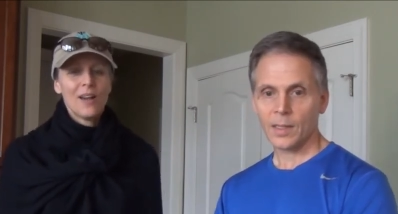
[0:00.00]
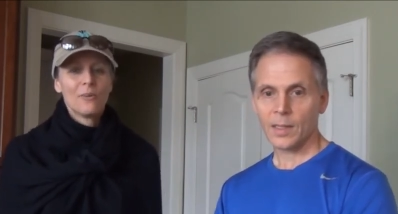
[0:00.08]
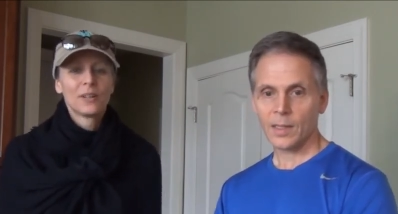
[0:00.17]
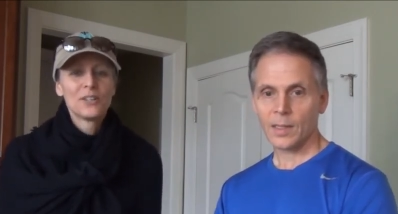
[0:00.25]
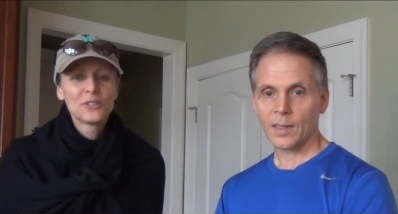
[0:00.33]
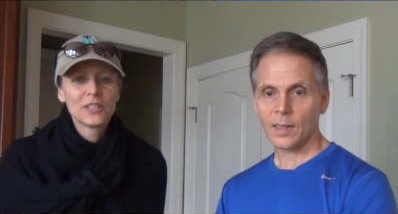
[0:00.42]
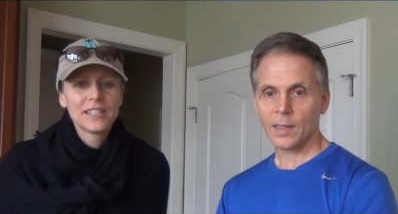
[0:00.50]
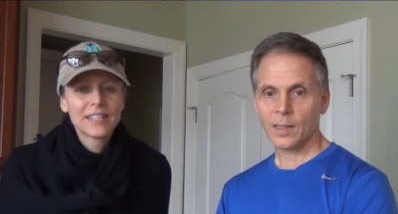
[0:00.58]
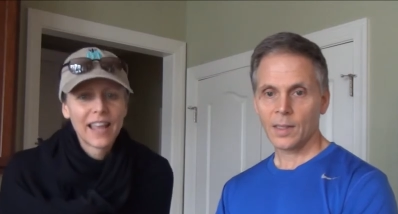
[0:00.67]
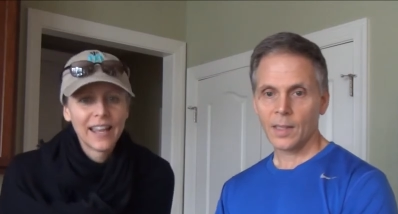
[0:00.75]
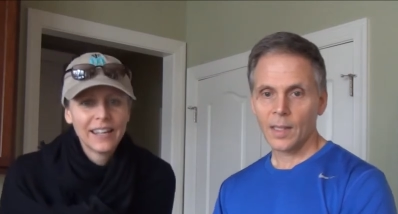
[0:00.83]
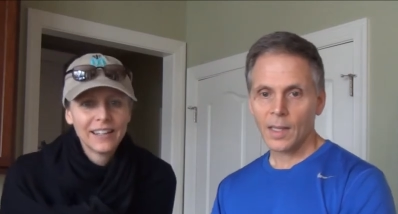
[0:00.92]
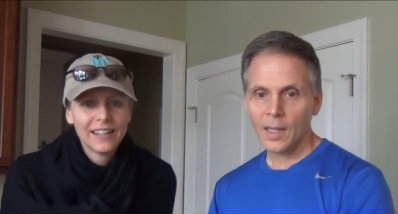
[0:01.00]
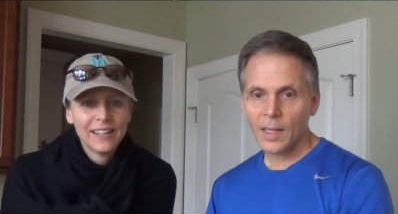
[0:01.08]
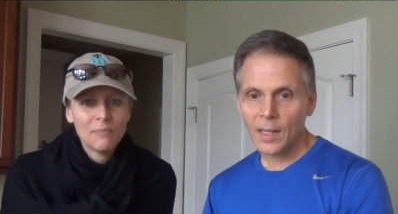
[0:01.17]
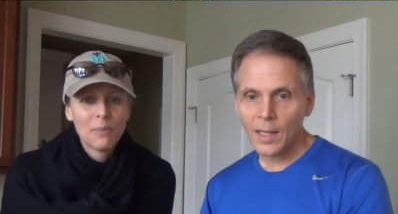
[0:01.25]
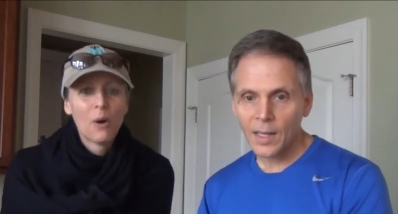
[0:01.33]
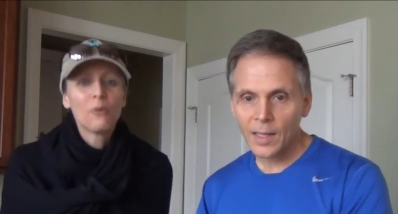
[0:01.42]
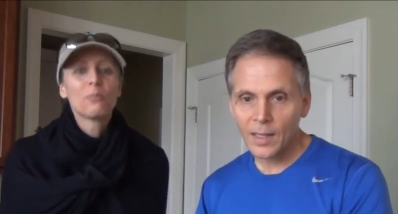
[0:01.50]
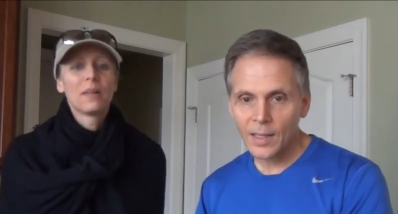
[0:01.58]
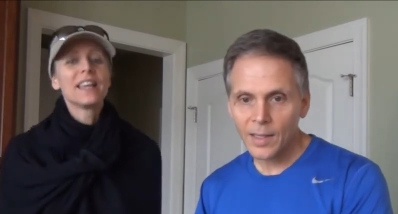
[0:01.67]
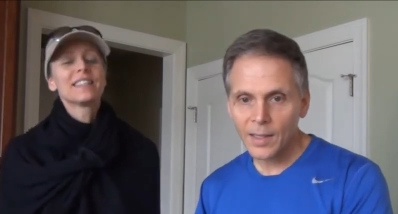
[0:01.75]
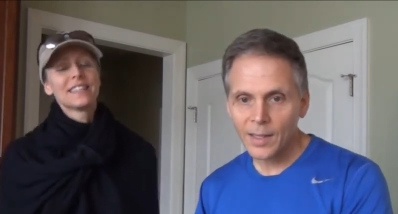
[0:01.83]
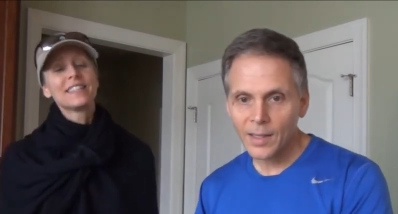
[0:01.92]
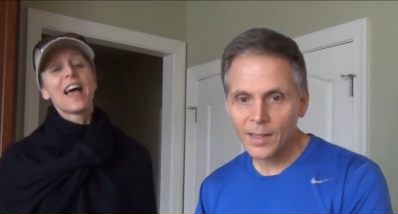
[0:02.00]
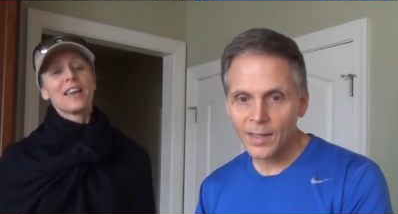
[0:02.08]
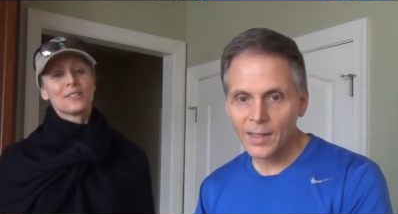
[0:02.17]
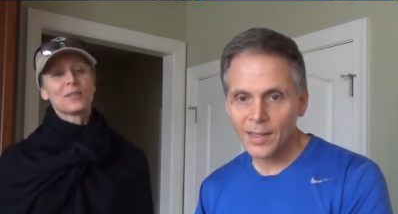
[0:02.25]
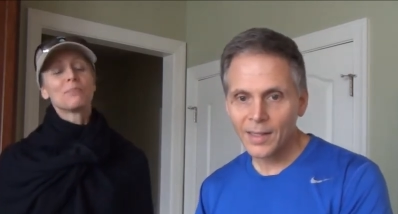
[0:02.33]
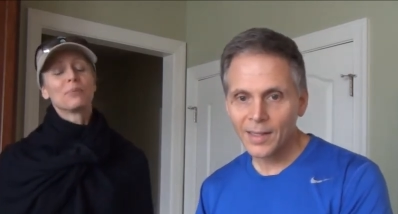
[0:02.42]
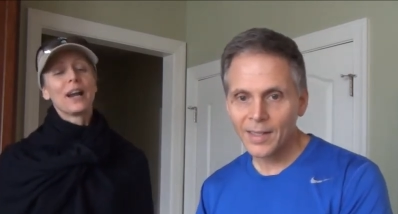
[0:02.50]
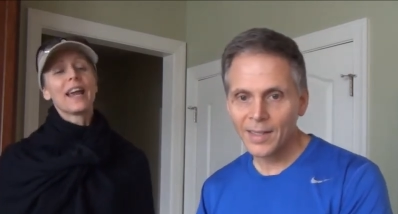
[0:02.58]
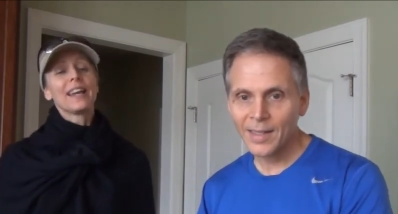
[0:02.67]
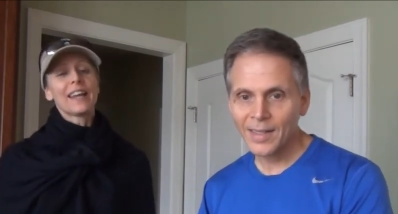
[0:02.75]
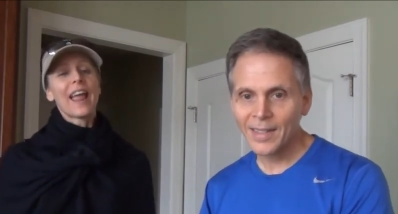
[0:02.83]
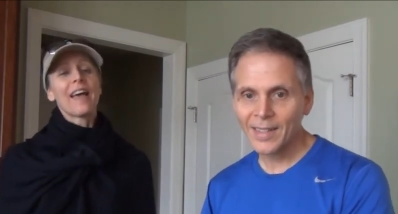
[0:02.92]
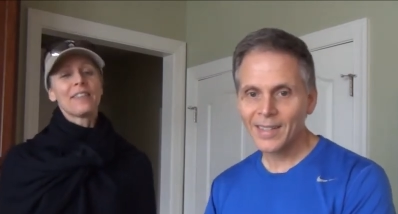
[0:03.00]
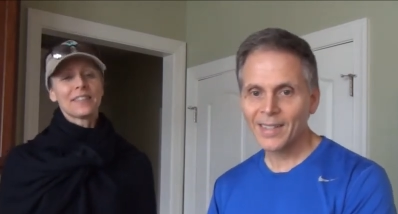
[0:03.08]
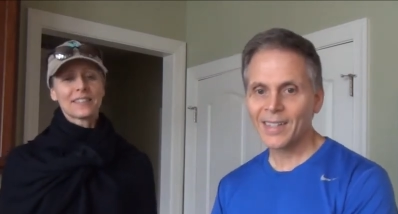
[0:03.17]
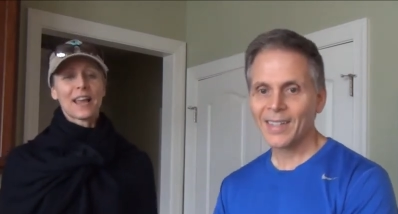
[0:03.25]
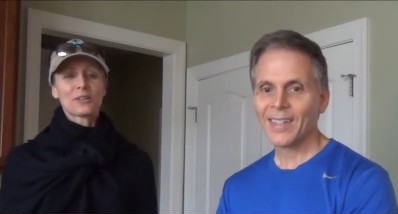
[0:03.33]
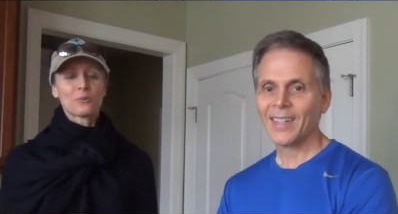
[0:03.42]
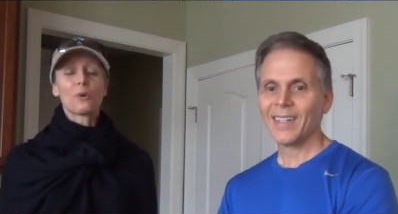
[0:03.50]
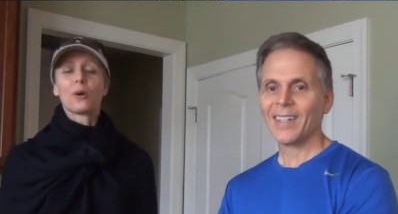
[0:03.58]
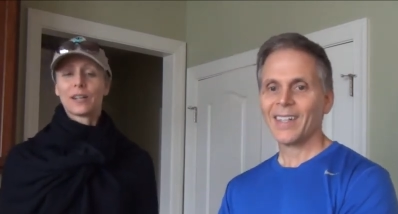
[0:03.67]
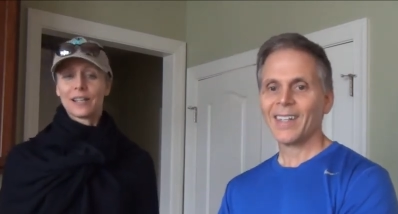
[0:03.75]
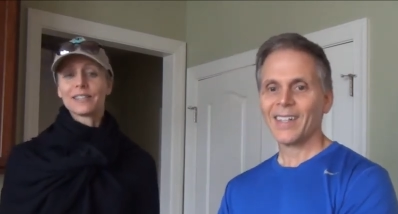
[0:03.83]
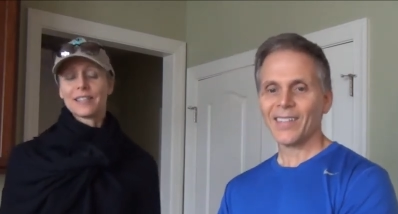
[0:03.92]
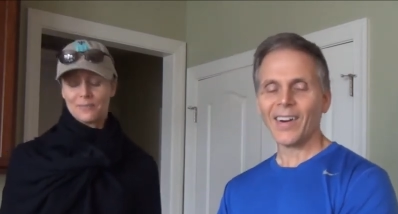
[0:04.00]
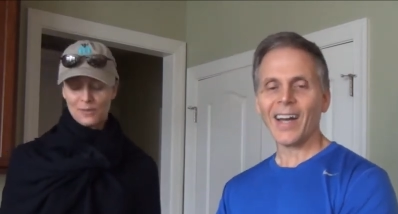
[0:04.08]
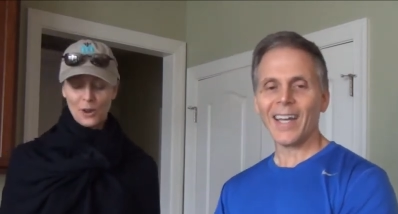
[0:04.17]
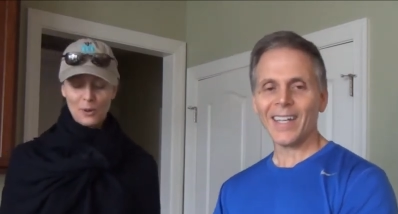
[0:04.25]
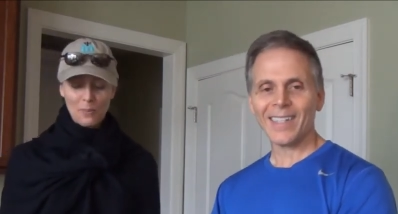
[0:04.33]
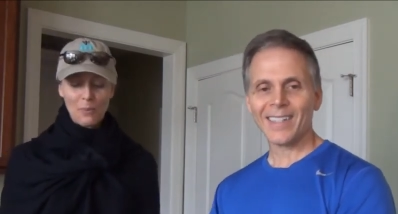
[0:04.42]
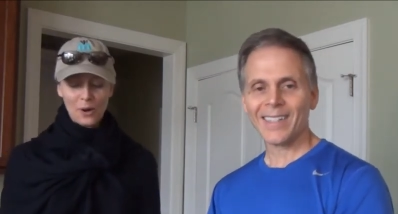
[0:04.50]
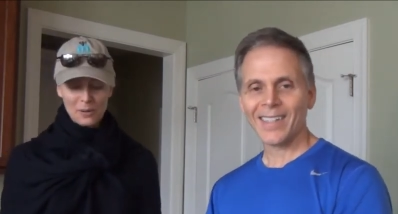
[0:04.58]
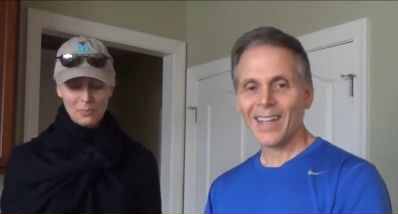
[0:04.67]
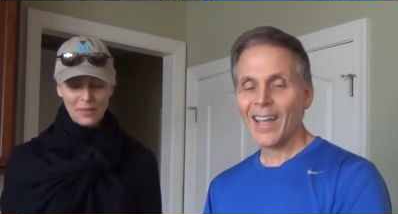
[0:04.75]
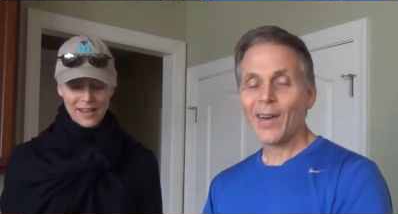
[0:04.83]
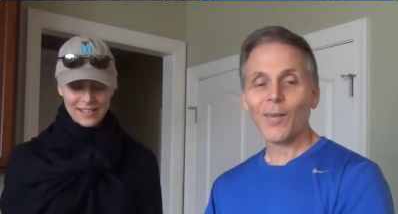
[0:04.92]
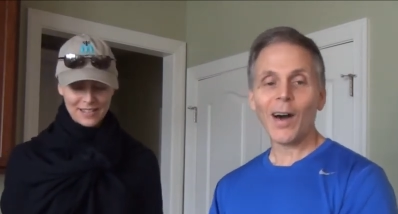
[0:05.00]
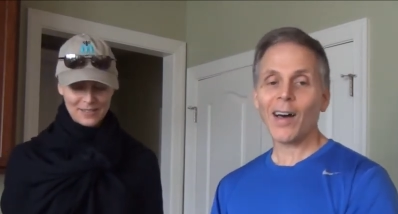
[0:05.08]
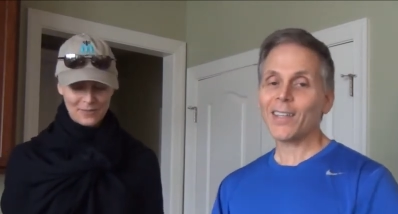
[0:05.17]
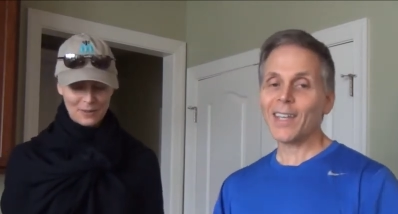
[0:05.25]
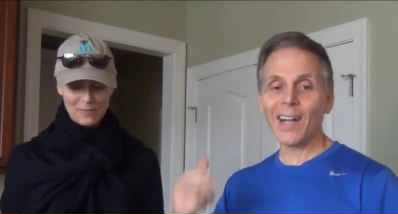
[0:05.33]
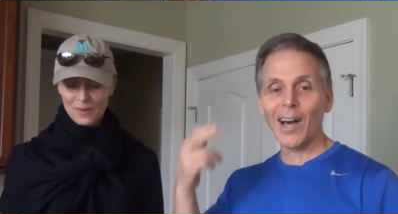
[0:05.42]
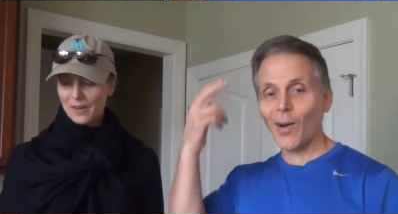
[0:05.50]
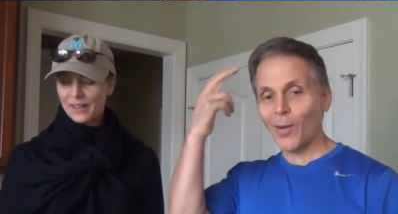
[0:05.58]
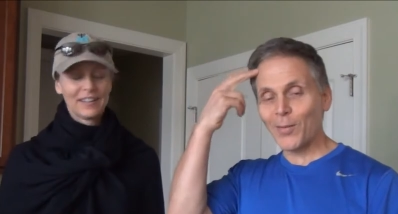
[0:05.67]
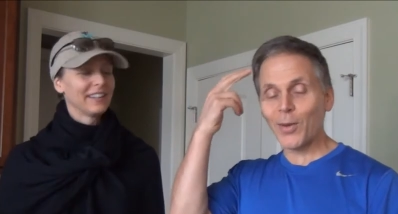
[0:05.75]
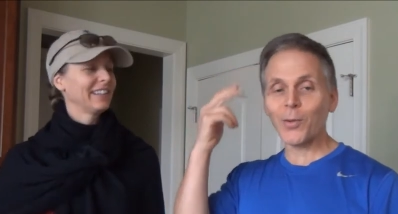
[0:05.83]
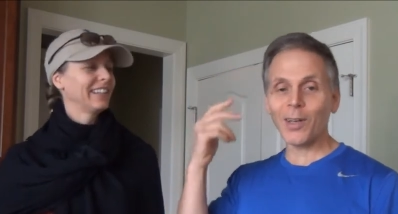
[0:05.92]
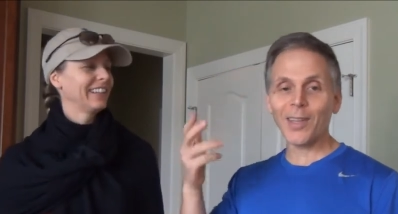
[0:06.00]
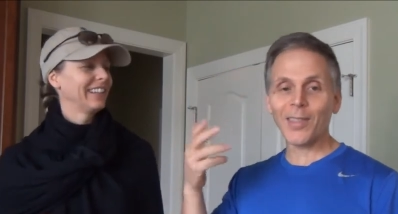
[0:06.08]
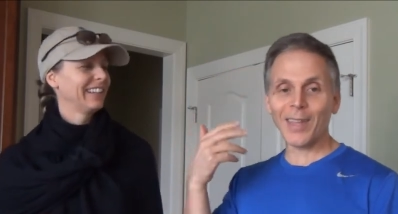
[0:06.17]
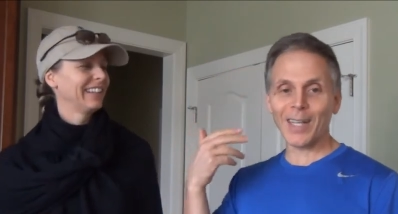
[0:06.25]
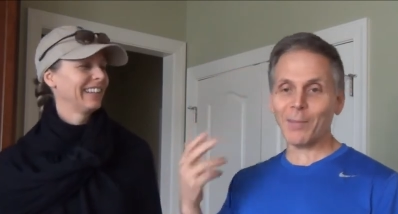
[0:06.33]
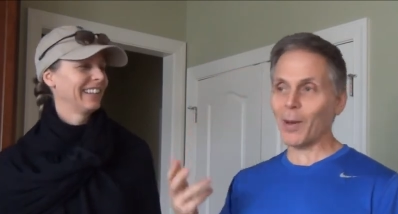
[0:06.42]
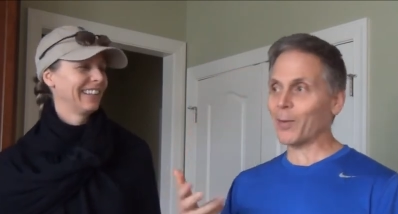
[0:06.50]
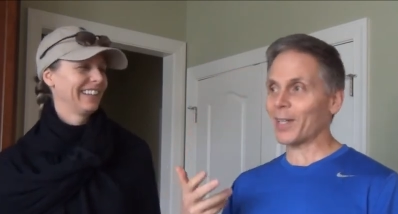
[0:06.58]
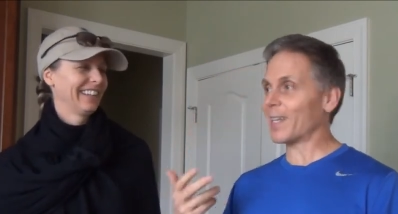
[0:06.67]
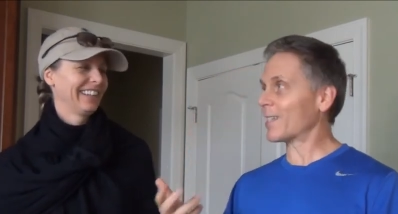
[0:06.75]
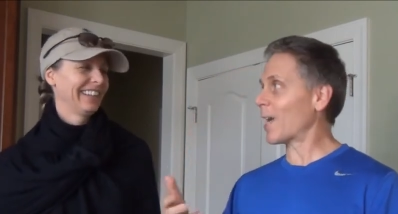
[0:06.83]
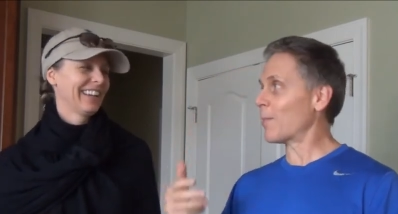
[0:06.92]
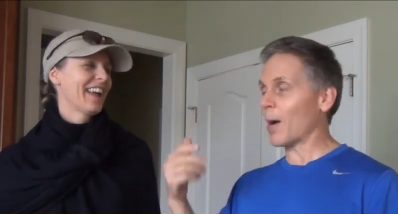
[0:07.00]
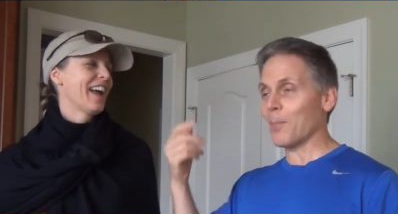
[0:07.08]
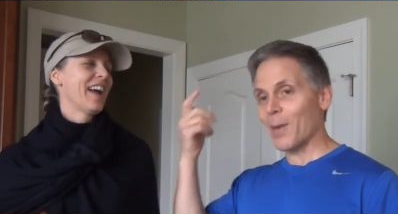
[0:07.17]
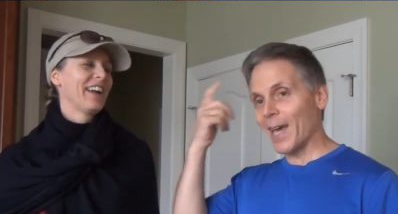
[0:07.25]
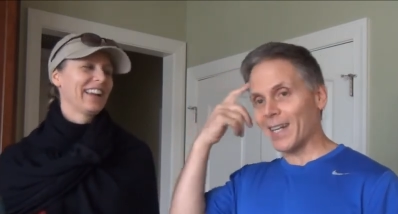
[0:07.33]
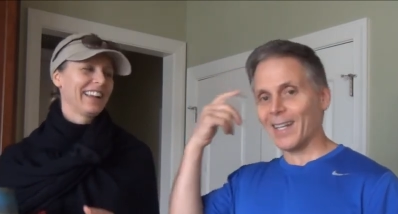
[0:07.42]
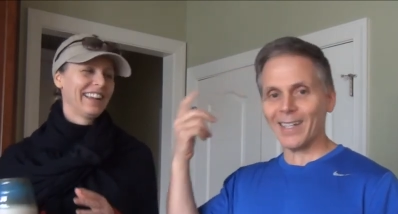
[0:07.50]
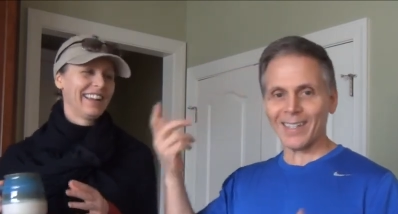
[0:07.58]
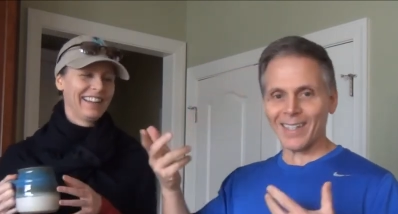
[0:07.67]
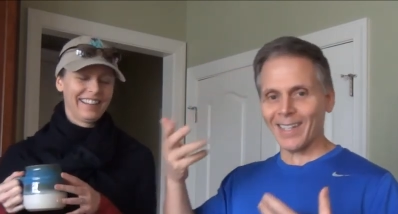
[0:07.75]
Speaker 1: what did she say? both places. Yes, the brain and the sexual organs is right. good important places. Well, you know,
Speaker 2: if you really think about what they say about men, and,